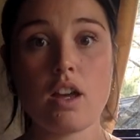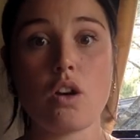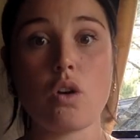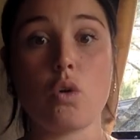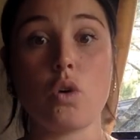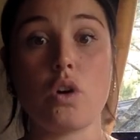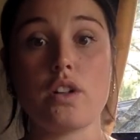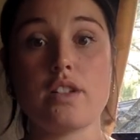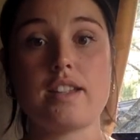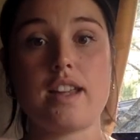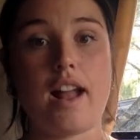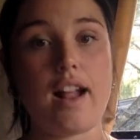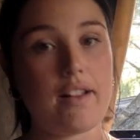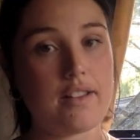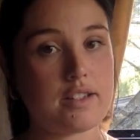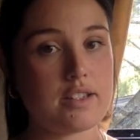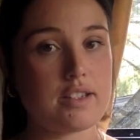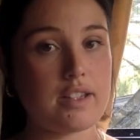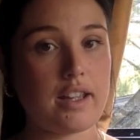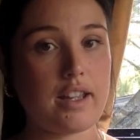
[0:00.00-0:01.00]
or to
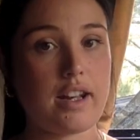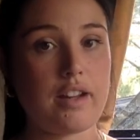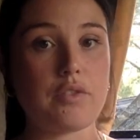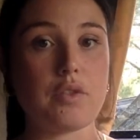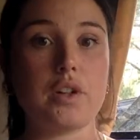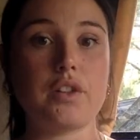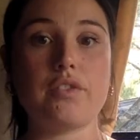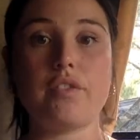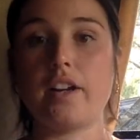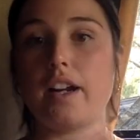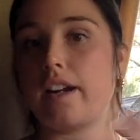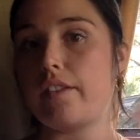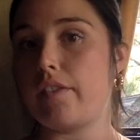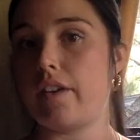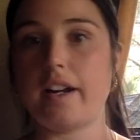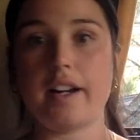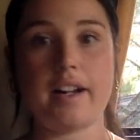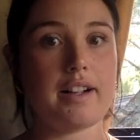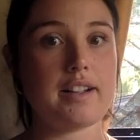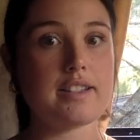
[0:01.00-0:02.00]
end it if we're very,
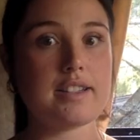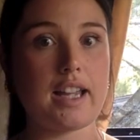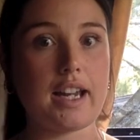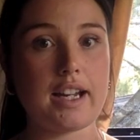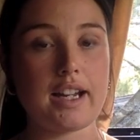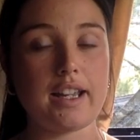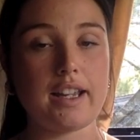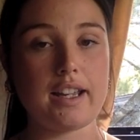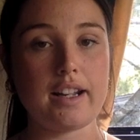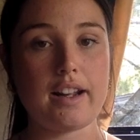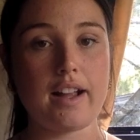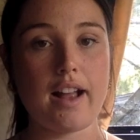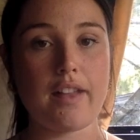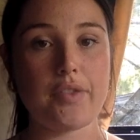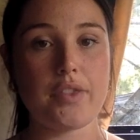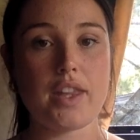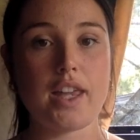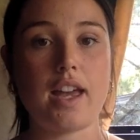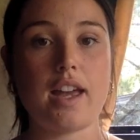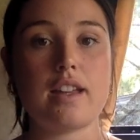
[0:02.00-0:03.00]
very excited at
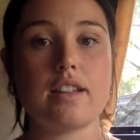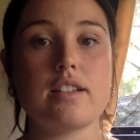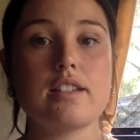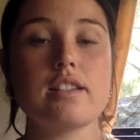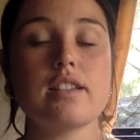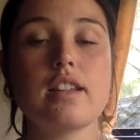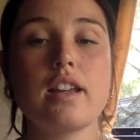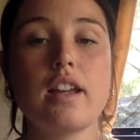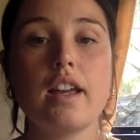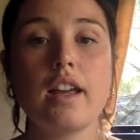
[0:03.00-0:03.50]
the end.